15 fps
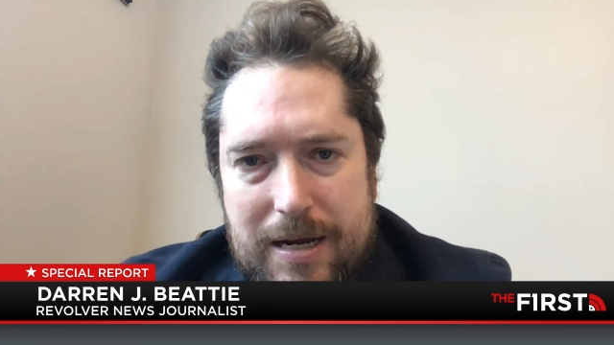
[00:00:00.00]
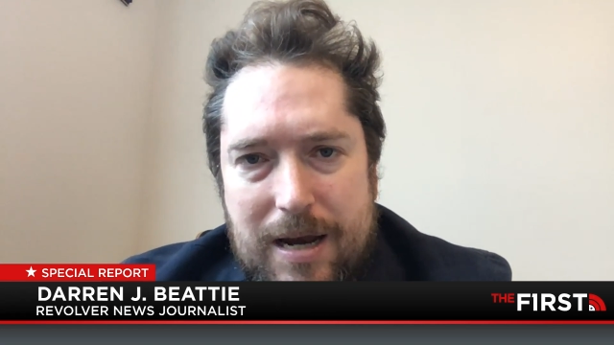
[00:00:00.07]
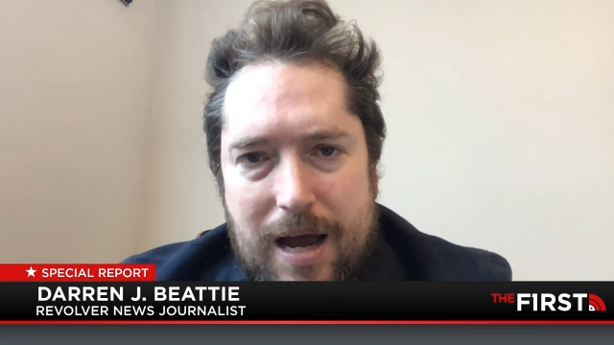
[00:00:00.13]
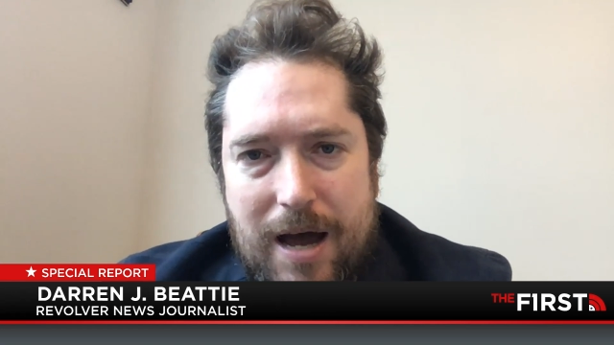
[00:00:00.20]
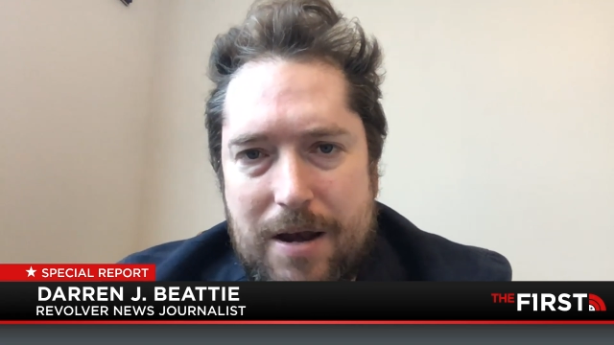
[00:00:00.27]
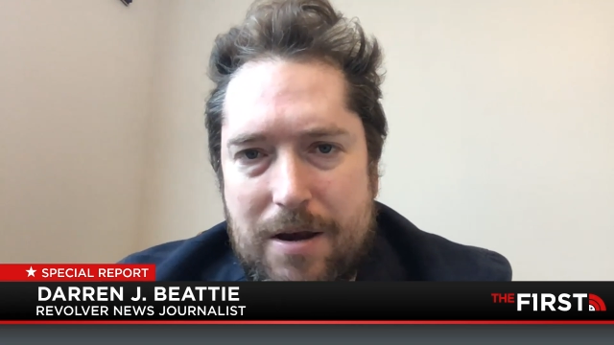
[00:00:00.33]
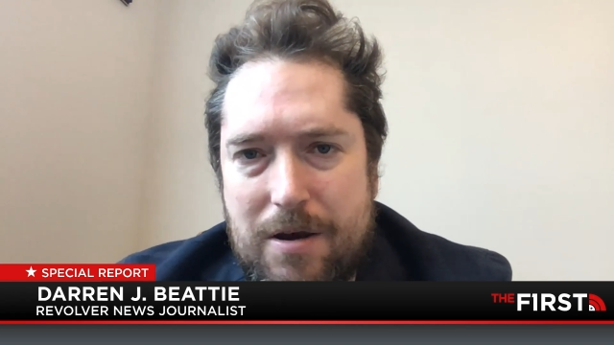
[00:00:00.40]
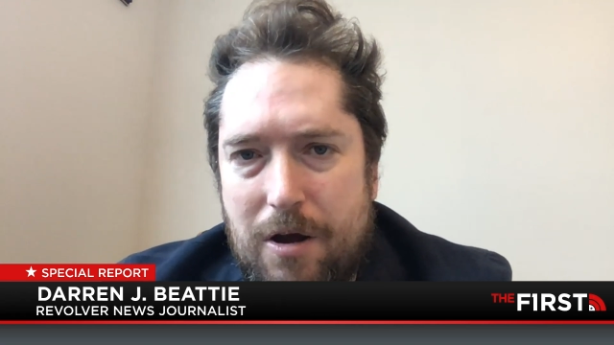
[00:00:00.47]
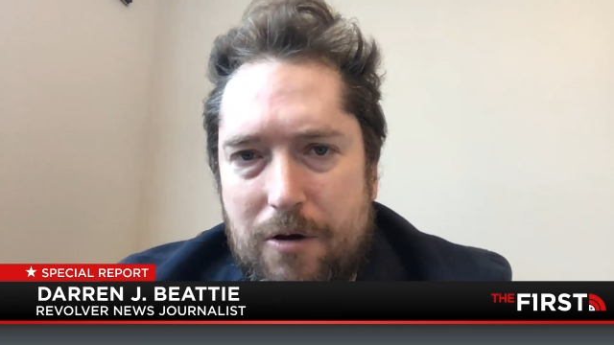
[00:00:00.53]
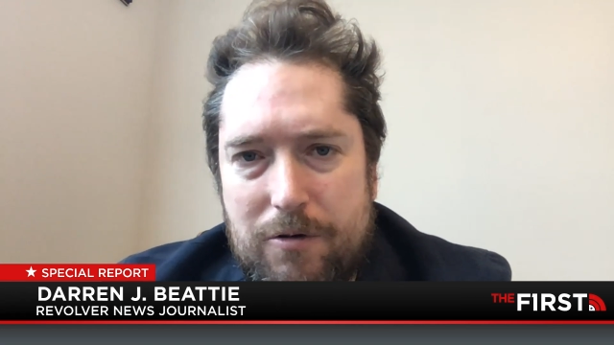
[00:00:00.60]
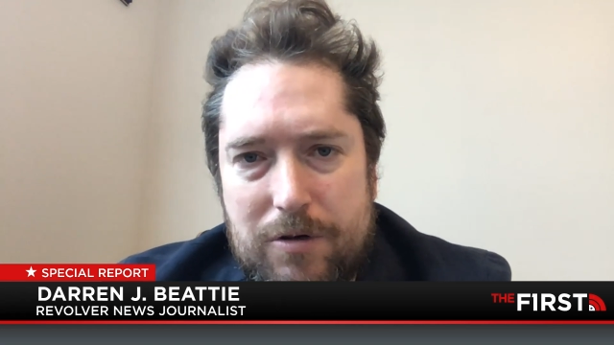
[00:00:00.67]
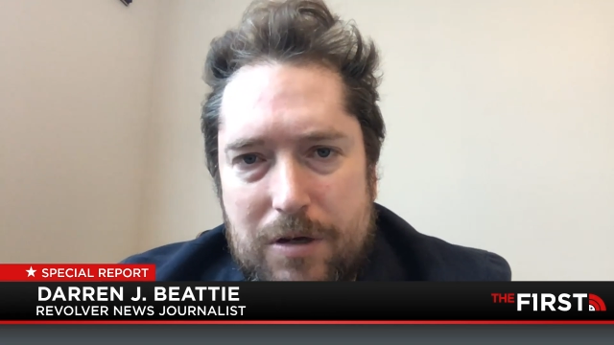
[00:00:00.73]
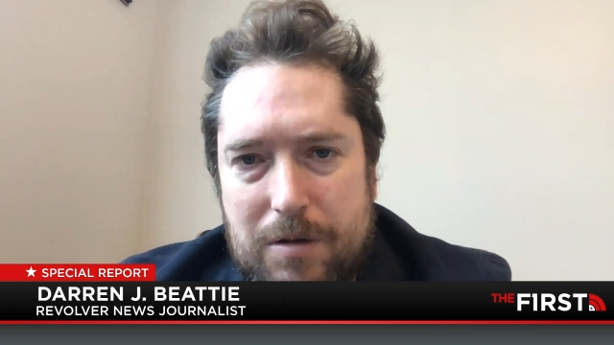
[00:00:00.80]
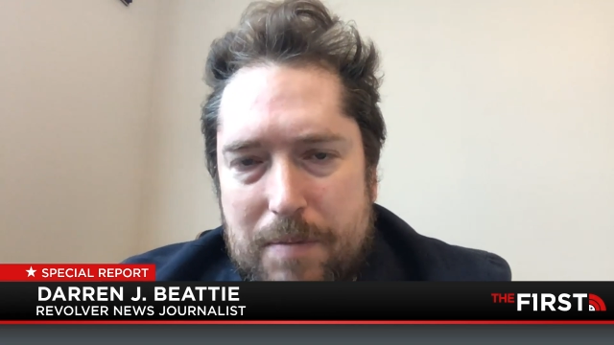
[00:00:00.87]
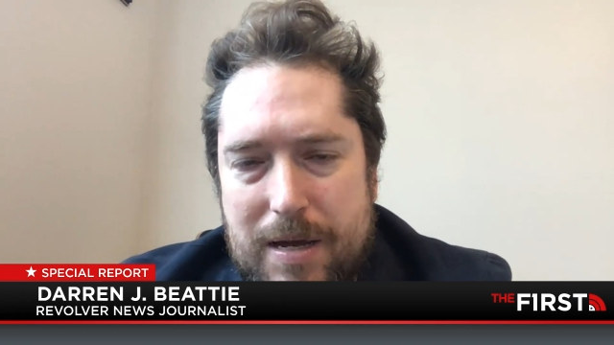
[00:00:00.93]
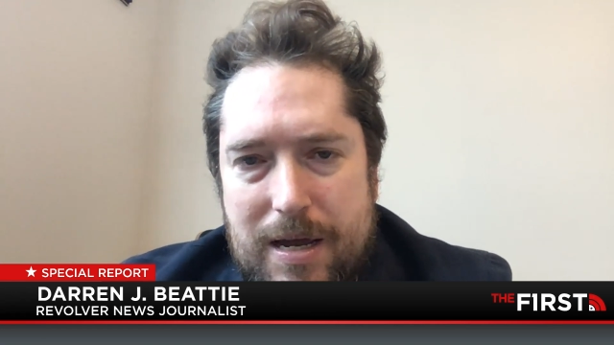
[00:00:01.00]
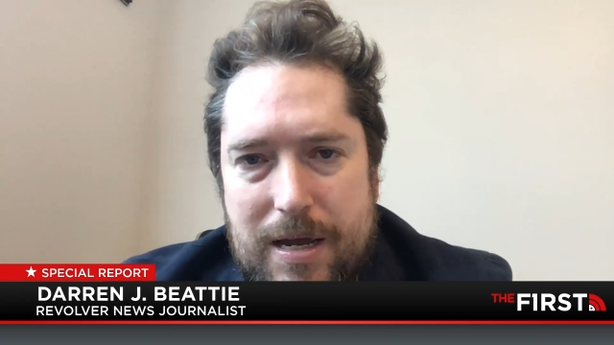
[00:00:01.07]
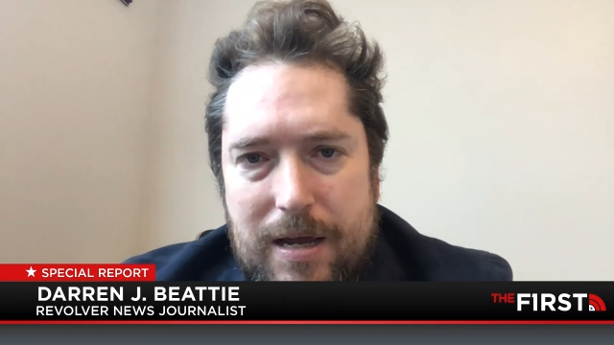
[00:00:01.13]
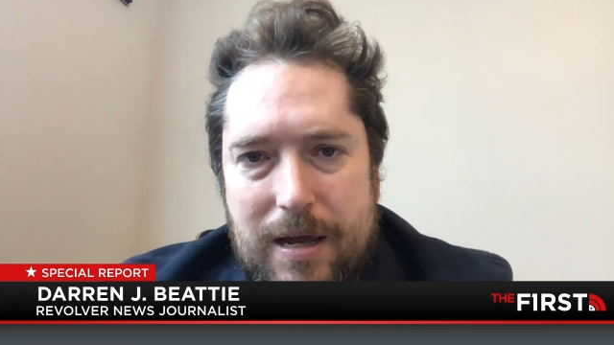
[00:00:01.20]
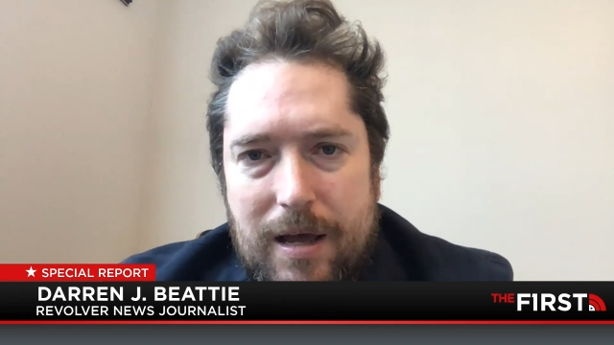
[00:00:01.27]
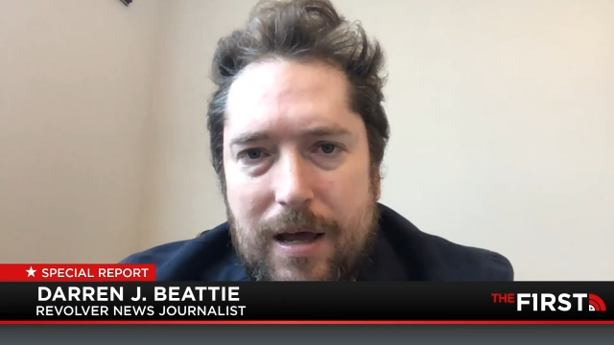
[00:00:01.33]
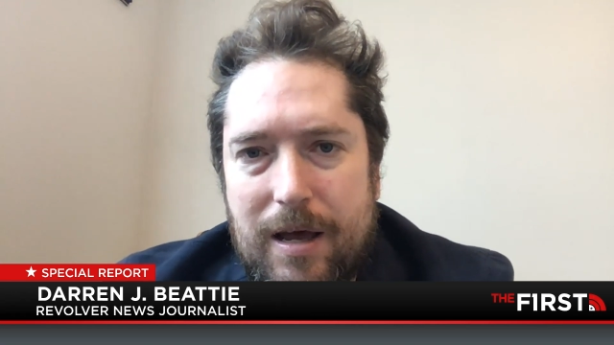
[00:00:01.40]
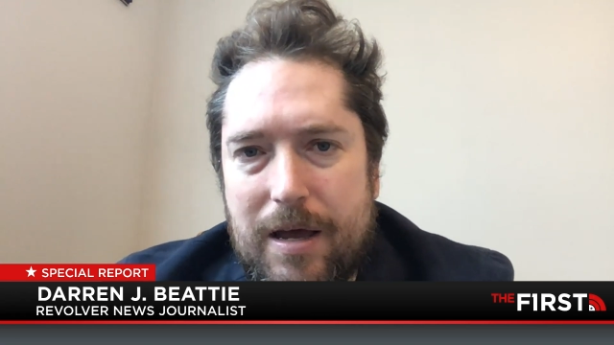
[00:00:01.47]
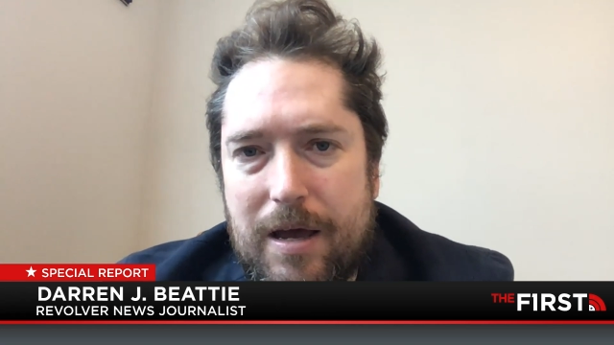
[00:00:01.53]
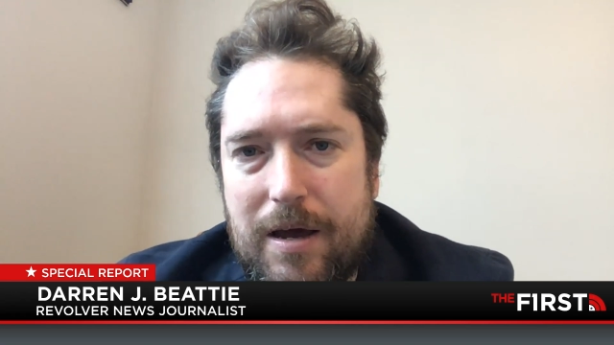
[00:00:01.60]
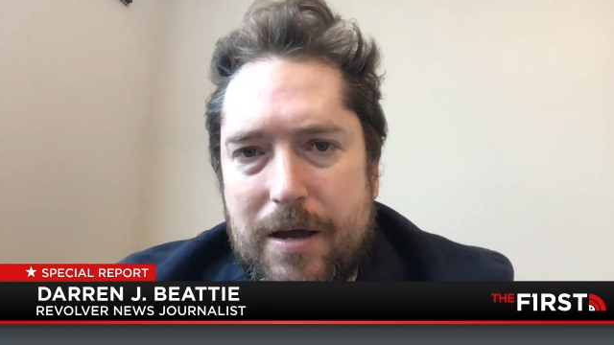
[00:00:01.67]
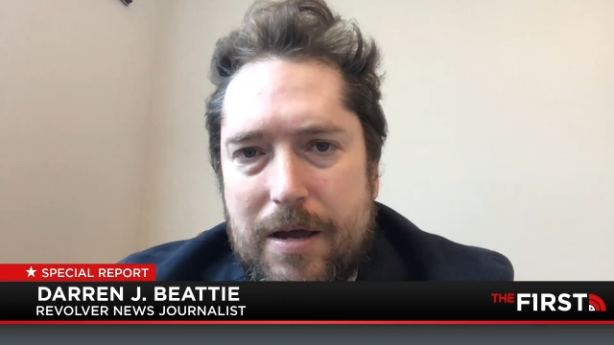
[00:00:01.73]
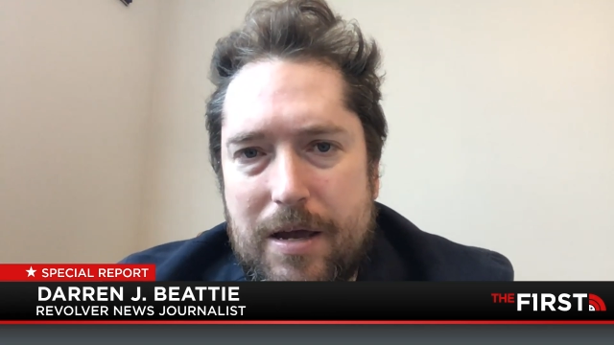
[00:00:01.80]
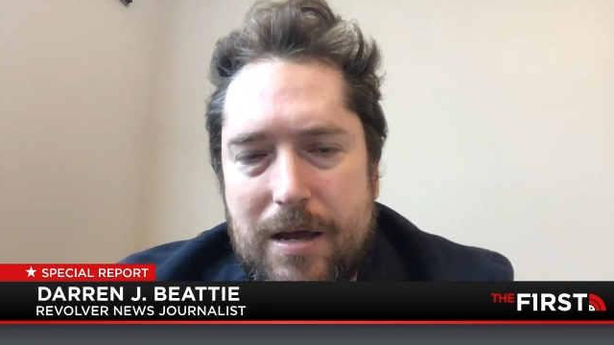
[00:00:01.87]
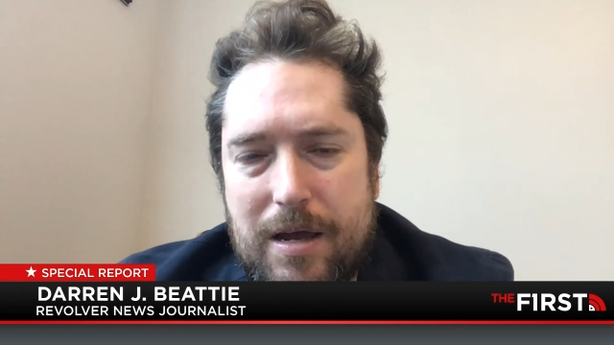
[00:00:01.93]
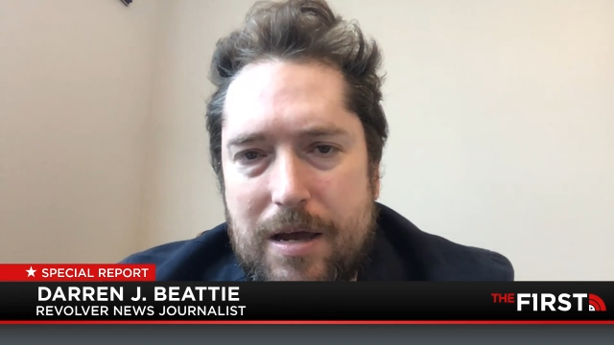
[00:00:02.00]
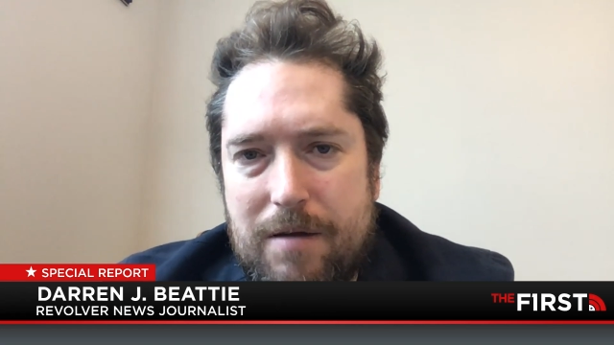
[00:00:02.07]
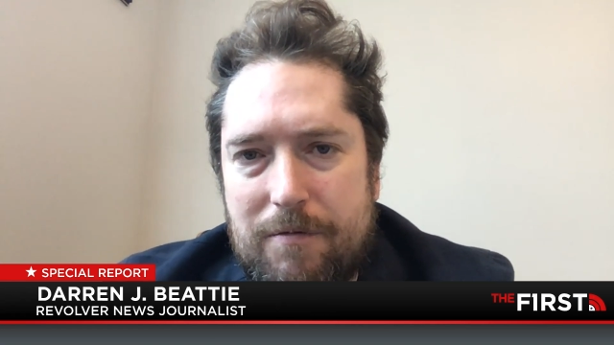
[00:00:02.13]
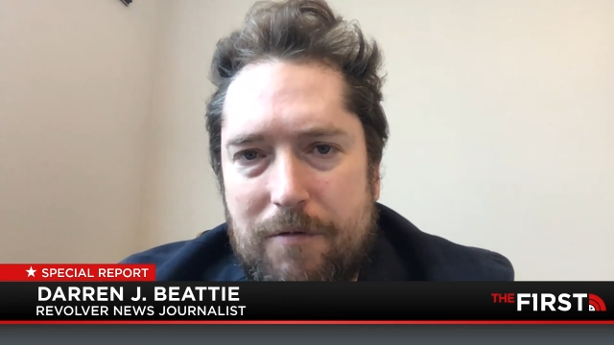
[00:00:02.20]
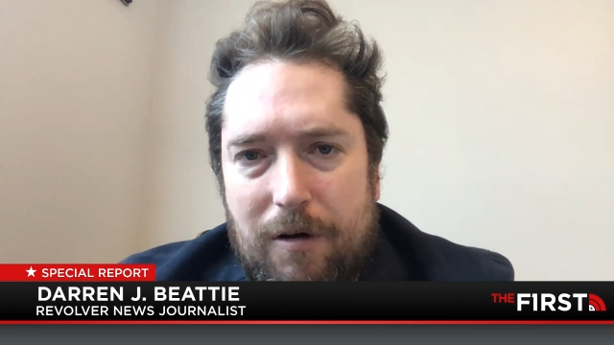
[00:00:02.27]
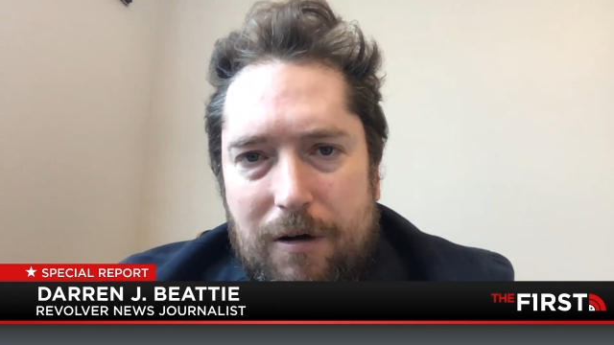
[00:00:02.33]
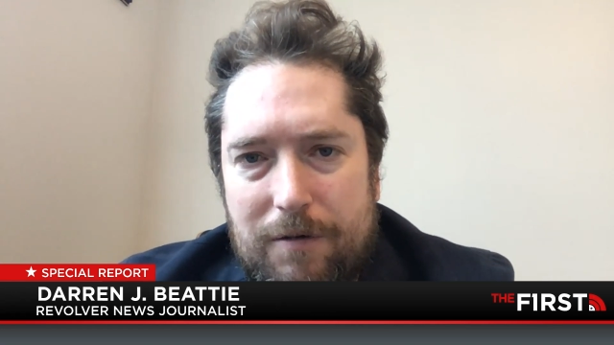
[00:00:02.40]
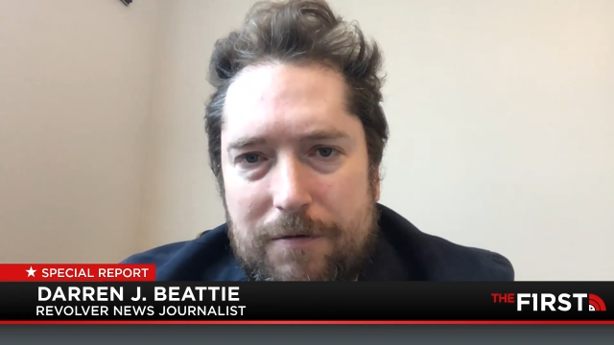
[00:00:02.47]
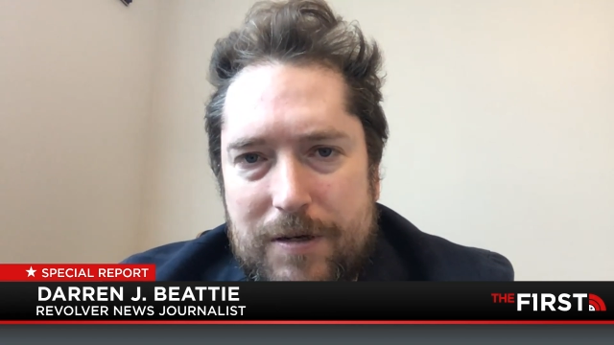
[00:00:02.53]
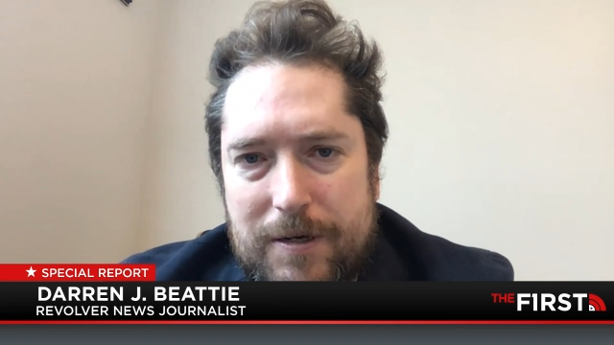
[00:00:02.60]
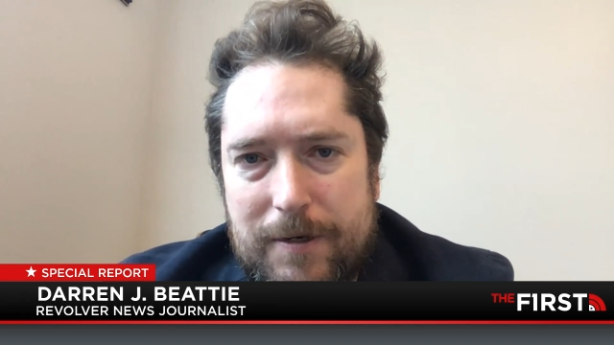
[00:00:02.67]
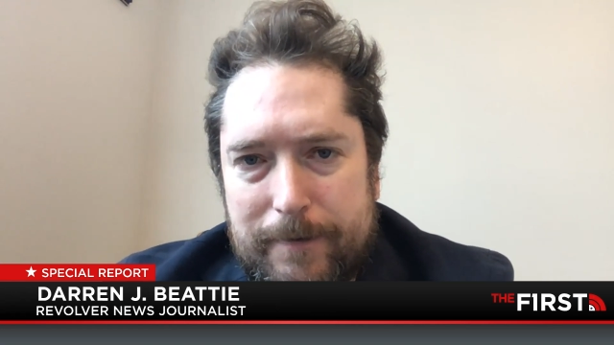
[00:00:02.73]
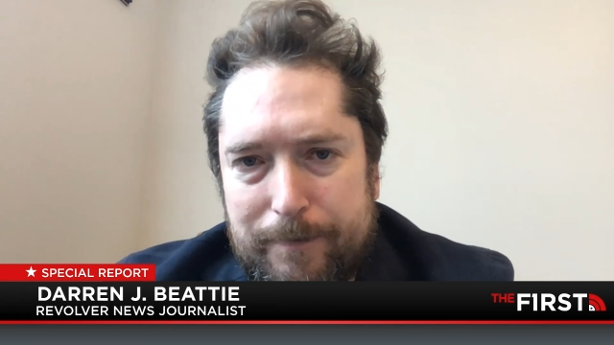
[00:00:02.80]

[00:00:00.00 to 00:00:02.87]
not known to be uh, involved